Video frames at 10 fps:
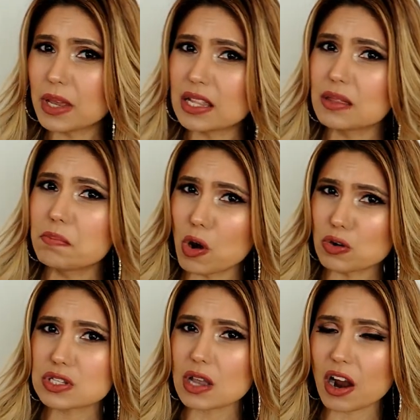in
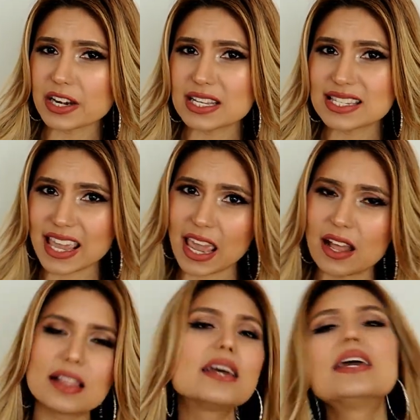most hardness
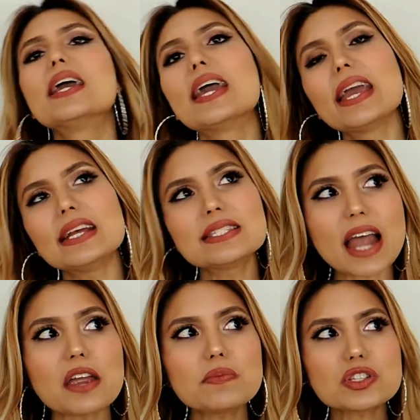scale, and
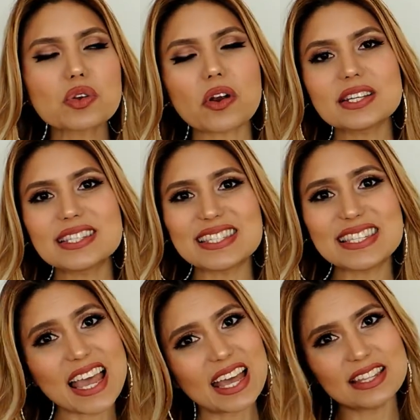diamond scores a
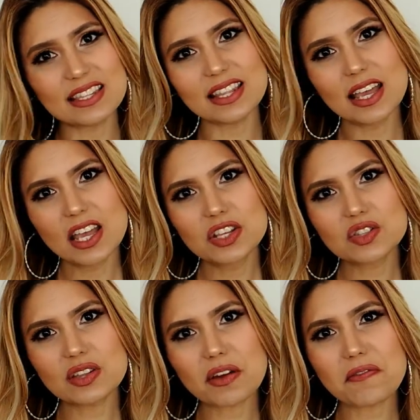10.
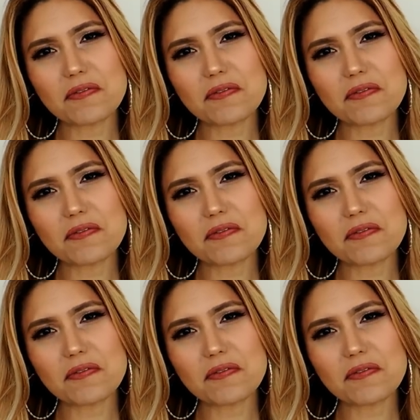So they're